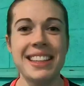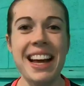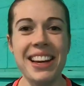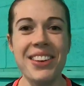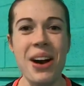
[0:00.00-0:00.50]

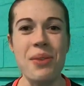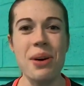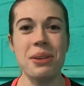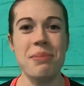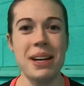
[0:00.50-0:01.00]
Hello and
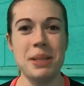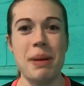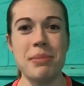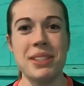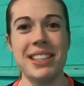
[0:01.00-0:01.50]
welcome back to
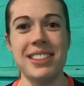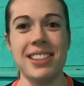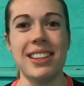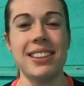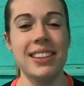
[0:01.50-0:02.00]
Badminton
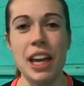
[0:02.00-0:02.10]
Insight.